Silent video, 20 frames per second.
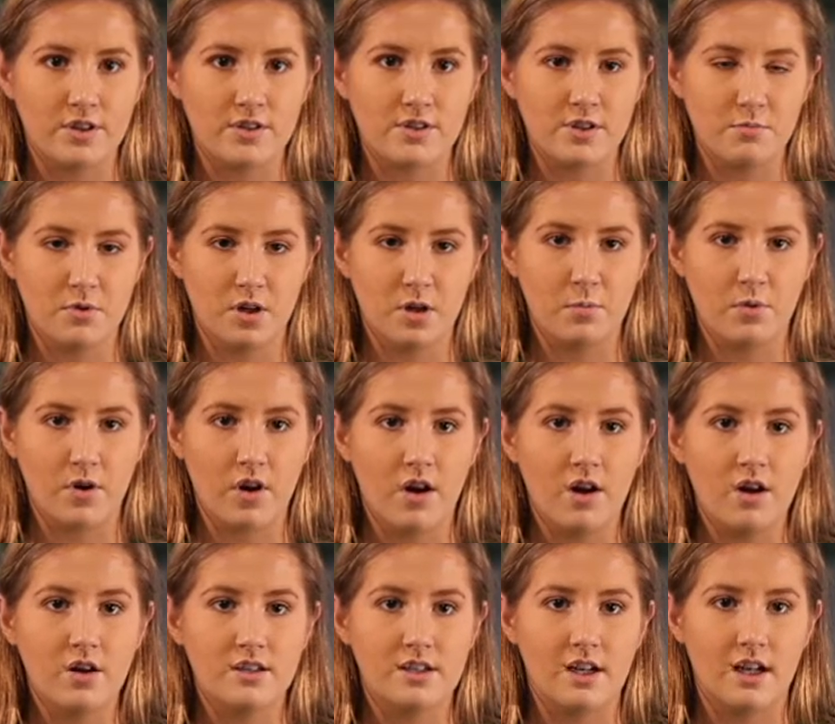a summer
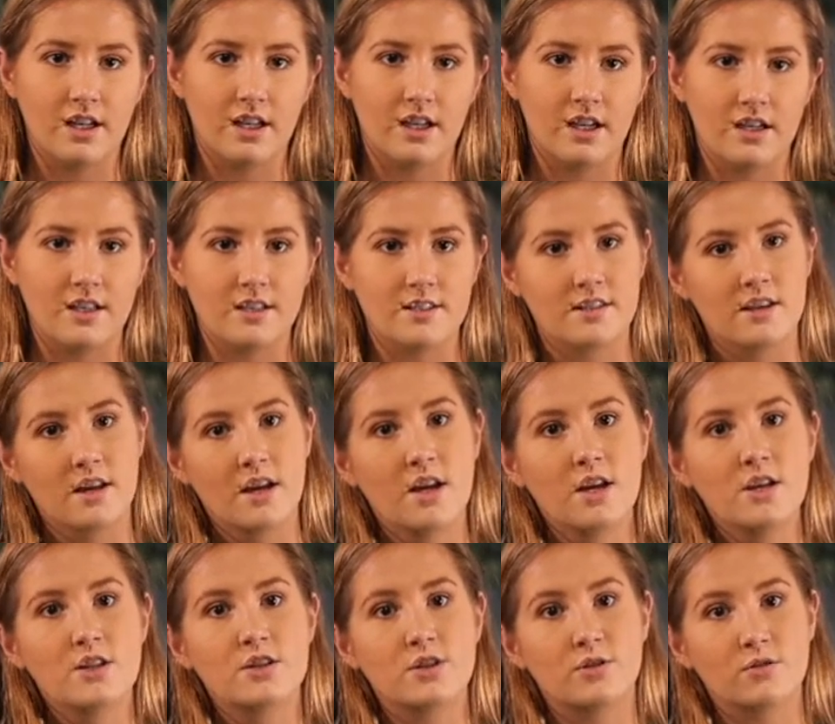abroad? Like, are you
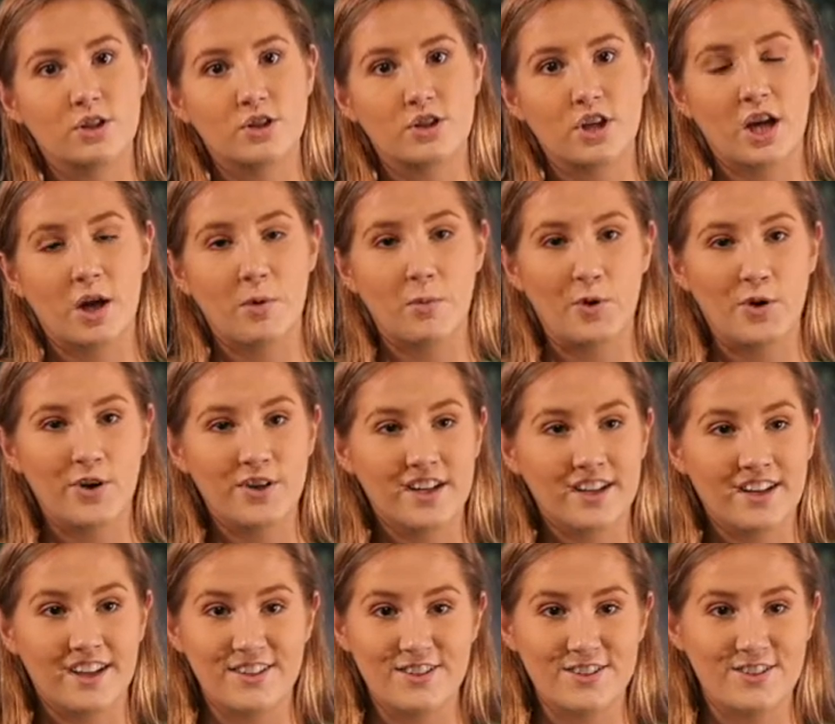doing a J1?
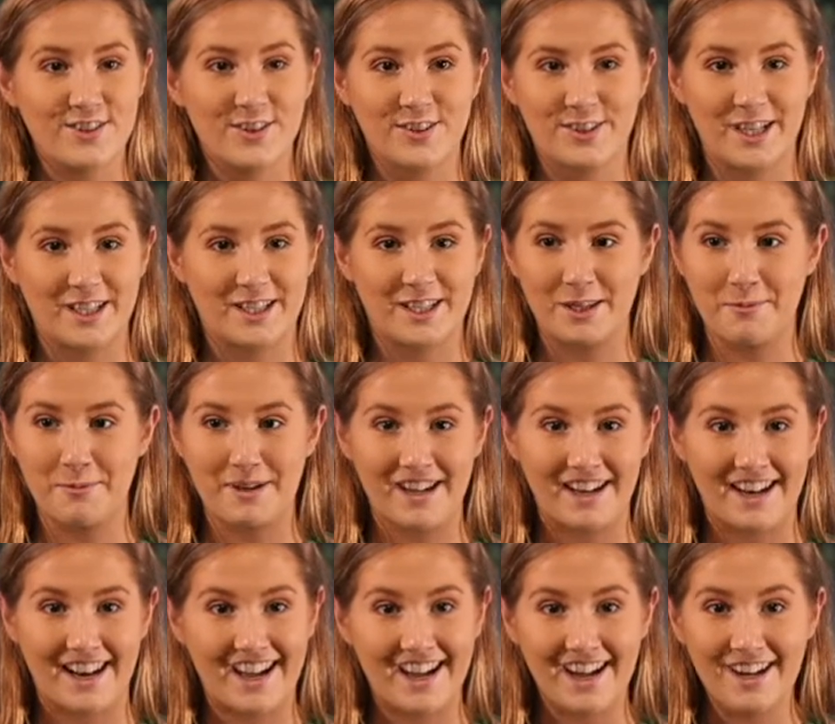And I just looked at them and
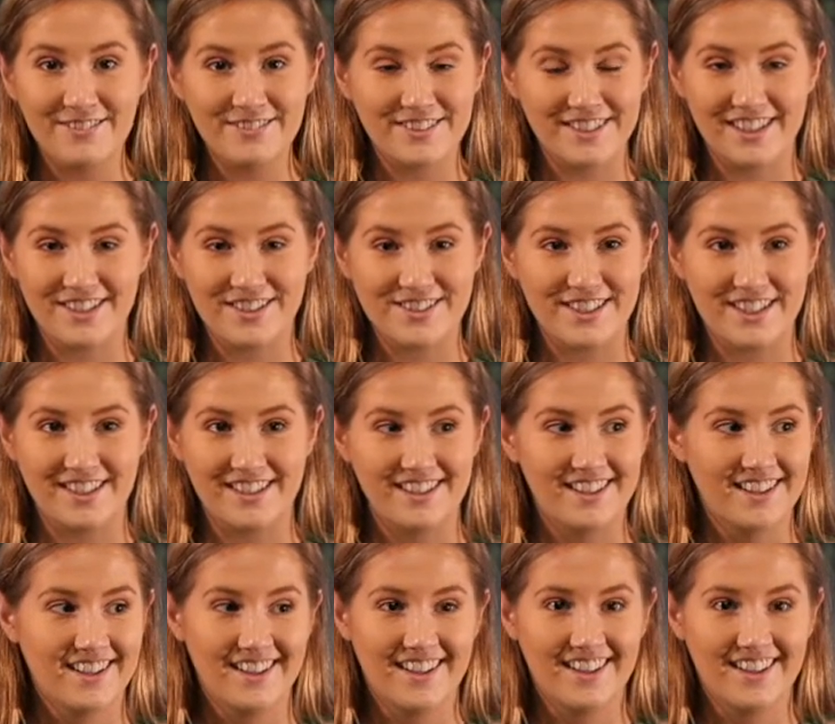I laughed and I just said,